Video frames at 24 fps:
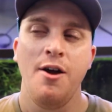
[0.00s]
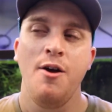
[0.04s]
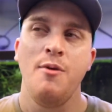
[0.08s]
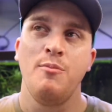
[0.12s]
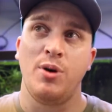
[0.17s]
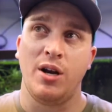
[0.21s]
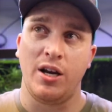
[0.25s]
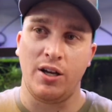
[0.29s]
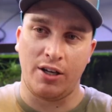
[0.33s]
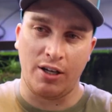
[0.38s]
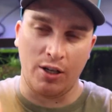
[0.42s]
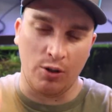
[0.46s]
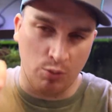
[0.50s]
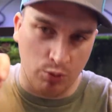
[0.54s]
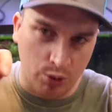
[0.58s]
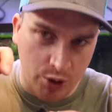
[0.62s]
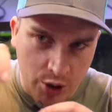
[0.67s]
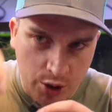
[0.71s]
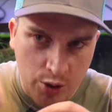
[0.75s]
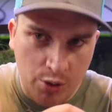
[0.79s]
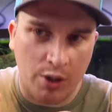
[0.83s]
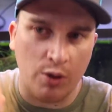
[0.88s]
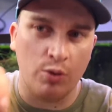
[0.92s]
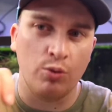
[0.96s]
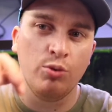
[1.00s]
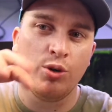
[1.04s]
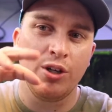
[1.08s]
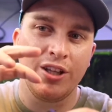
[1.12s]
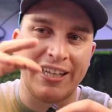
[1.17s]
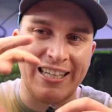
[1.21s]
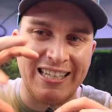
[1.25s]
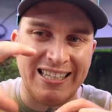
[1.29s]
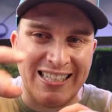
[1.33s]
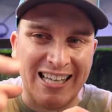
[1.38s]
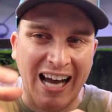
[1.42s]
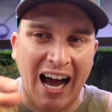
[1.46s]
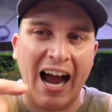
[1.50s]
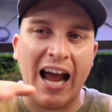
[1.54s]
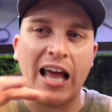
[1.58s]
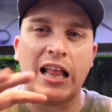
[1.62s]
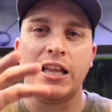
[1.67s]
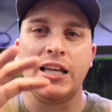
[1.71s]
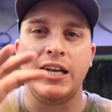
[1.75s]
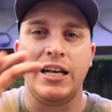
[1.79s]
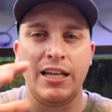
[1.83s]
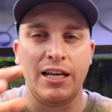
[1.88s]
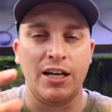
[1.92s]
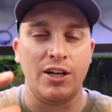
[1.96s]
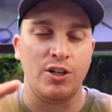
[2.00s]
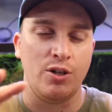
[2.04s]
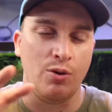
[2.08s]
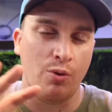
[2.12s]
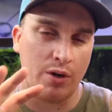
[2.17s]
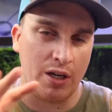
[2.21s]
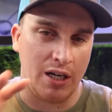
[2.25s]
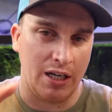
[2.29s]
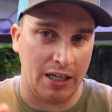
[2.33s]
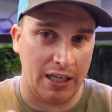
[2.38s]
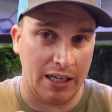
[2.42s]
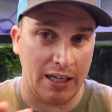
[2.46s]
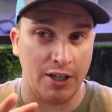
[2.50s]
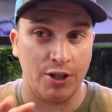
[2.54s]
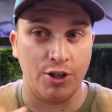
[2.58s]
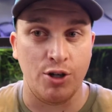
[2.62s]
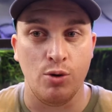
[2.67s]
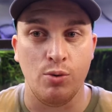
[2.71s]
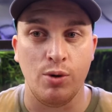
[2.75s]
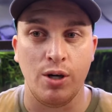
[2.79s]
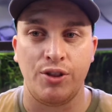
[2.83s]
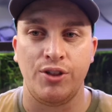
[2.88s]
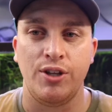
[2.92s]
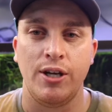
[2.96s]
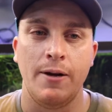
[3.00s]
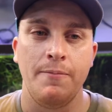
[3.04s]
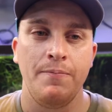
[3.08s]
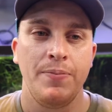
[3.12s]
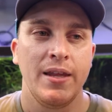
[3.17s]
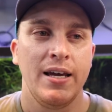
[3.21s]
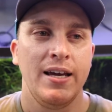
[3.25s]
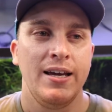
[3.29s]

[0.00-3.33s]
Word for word: But it can, you can really dial it in and do what you need to do with it.